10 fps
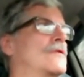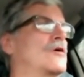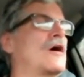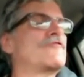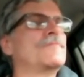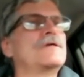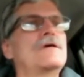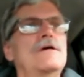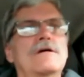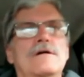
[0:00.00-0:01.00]
the government
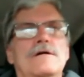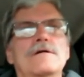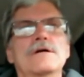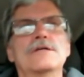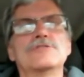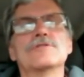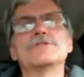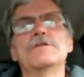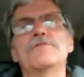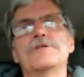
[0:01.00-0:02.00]
here is no
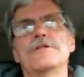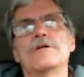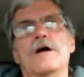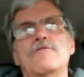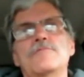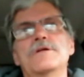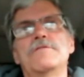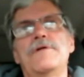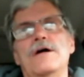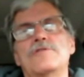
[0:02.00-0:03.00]
different than the government
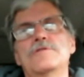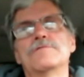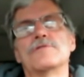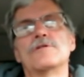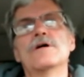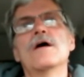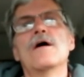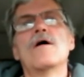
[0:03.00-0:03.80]
in Vancouver